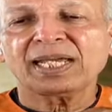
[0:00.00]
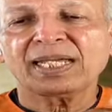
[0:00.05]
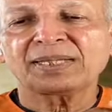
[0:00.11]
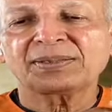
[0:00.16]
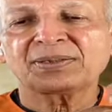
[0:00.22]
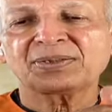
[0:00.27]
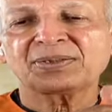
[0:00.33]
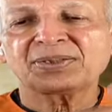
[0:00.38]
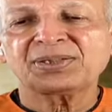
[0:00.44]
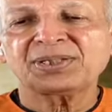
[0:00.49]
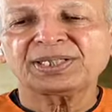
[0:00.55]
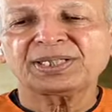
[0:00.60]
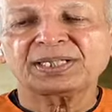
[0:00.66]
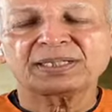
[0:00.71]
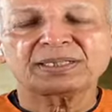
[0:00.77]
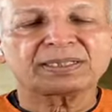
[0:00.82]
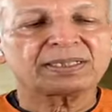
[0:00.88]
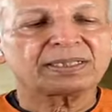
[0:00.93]
a
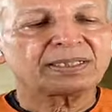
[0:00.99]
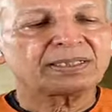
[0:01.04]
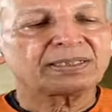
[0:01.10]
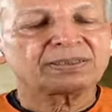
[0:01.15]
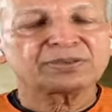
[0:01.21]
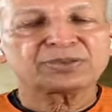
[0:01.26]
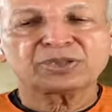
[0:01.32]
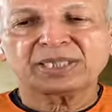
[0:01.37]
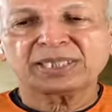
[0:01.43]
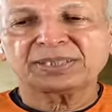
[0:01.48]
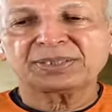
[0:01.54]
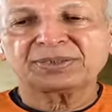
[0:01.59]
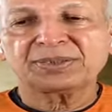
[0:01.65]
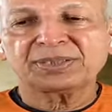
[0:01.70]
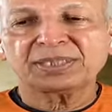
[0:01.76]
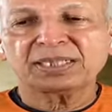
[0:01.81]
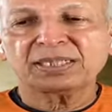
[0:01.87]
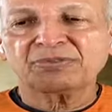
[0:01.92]
trigger so a
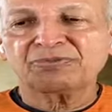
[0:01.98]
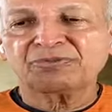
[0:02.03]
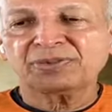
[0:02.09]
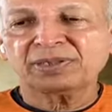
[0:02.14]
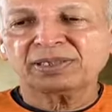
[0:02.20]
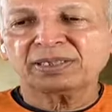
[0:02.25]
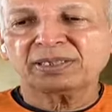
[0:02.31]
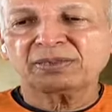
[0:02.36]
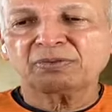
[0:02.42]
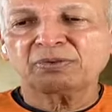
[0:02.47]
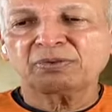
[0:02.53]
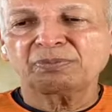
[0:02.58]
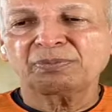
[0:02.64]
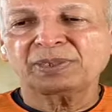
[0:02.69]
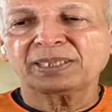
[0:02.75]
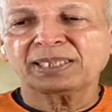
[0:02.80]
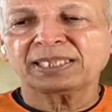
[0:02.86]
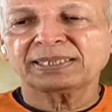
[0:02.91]
trigger finger
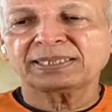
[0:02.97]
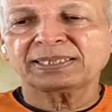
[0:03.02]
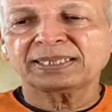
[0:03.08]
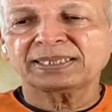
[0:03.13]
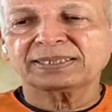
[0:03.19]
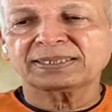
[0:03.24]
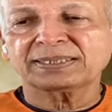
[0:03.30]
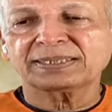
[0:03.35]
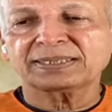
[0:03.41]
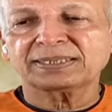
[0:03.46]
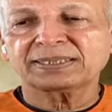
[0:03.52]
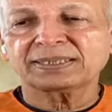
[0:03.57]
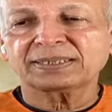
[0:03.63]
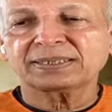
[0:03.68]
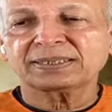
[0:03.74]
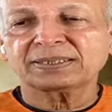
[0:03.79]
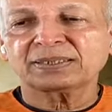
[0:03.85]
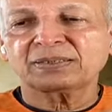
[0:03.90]
will be like this
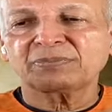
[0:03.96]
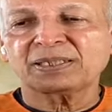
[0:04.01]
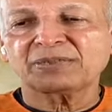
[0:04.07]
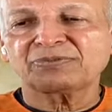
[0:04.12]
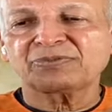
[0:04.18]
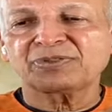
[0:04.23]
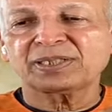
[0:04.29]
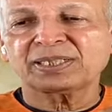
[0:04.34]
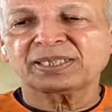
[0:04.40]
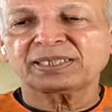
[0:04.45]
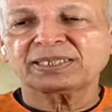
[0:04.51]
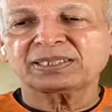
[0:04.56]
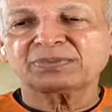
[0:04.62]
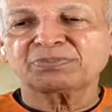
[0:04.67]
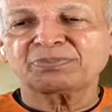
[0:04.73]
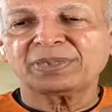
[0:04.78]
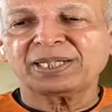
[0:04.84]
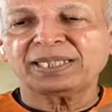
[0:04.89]
so my finger
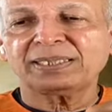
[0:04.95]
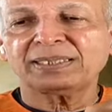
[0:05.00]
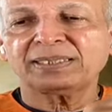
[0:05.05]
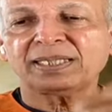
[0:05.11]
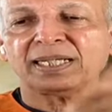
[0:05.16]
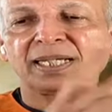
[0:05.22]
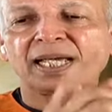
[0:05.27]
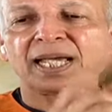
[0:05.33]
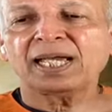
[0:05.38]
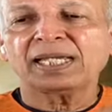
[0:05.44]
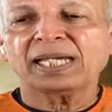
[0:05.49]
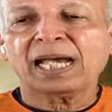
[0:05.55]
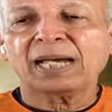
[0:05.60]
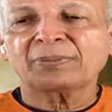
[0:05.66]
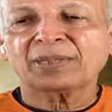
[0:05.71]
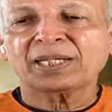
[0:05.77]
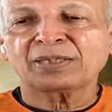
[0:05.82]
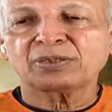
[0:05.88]
is bent
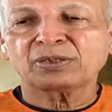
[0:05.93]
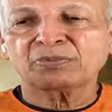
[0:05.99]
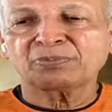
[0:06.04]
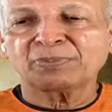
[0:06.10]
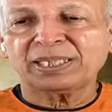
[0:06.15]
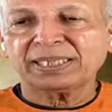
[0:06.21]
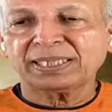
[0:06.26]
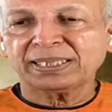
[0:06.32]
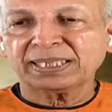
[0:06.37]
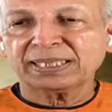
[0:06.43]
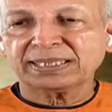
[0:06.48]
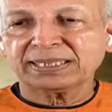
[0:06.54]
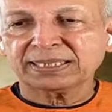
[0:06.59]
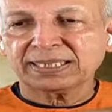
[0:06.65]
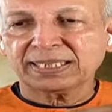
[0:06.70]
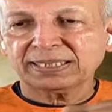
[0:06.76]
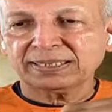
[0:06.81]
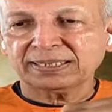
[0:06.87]
i cannot make it
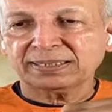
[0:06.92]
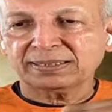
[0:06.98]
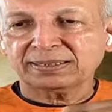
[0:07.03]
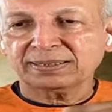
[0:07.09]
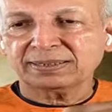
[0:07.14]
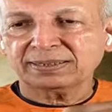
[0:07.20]
extended